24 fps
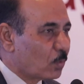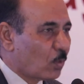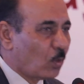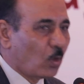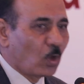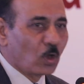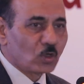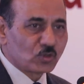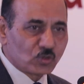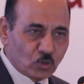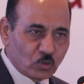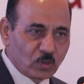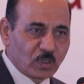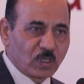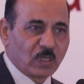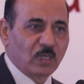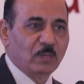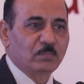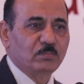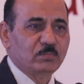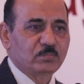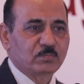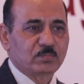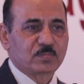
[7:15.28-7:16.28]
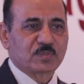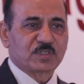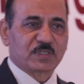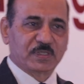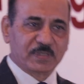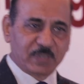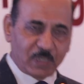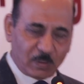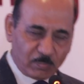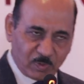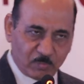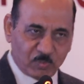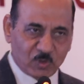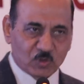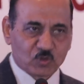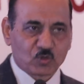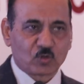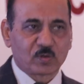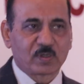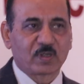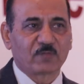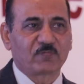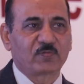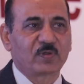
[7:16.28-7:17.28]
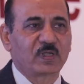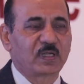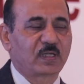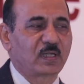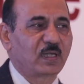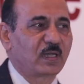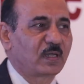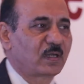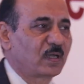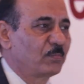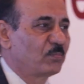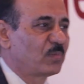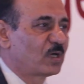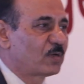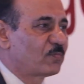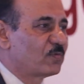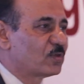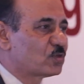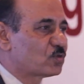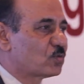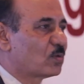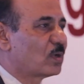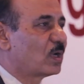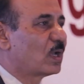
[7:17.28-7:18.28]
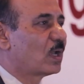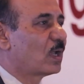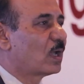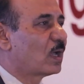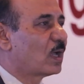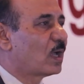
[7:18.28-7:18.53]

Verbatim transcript: all should come, senior people should definitely come, but we should